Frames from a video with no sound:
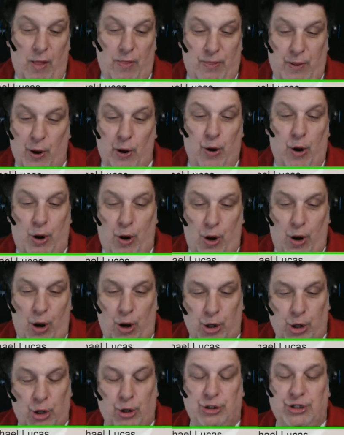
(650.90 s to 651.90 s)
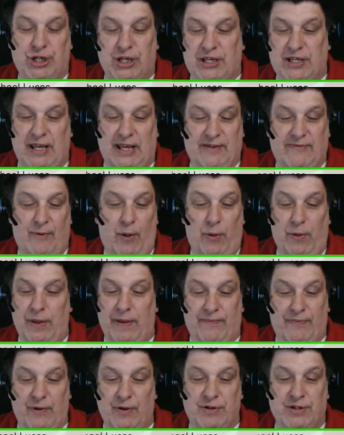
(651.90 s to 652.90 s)
they're you're successful
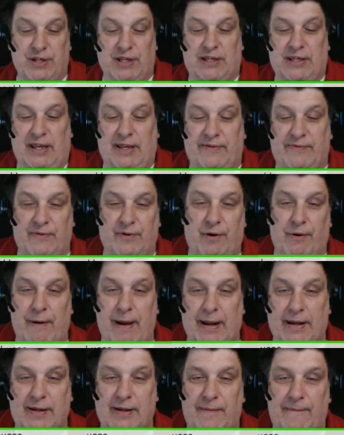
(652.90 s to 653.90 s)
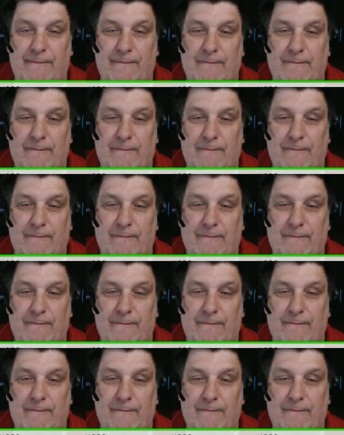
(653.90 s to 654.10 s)
only if they're successful, correct?